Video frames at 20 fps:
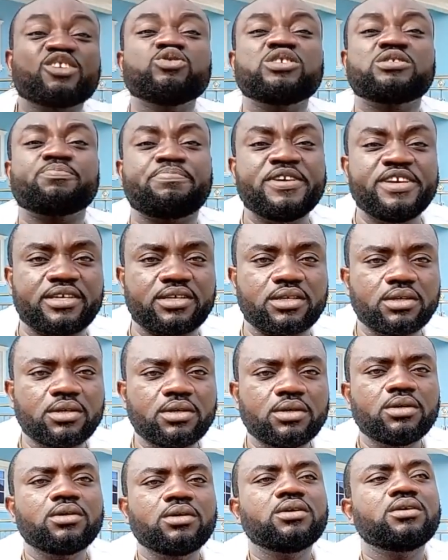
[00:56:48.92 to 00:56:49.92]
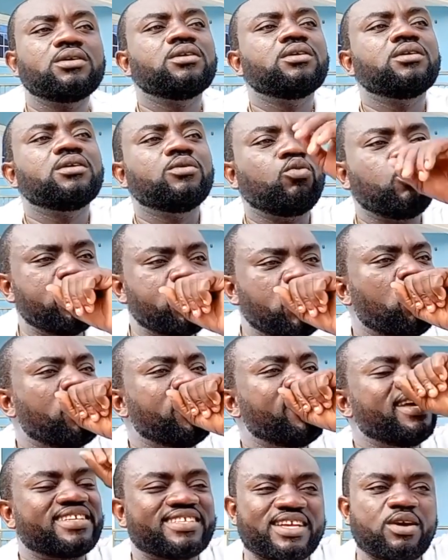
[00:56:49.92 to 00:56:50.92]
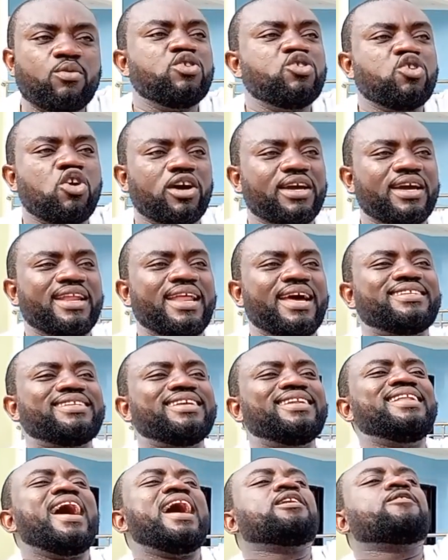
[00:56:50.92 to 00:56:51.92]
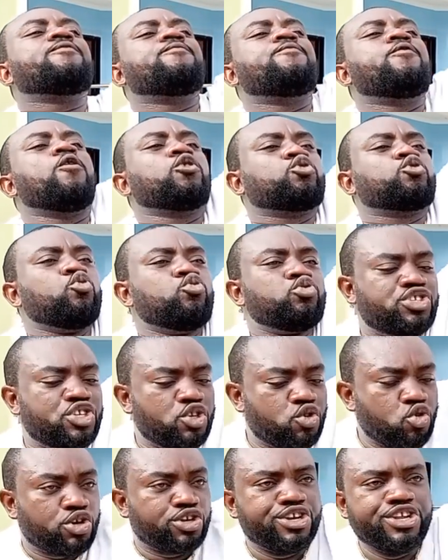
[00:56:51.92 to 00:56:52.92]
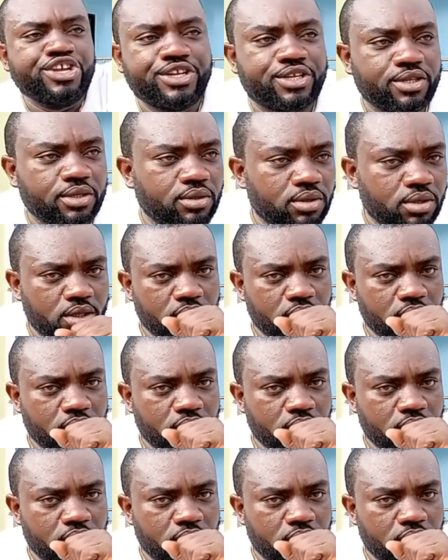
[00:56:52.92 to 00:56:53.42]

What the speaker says: As we speak, we know, let's say we not get light 4 to 0 grid.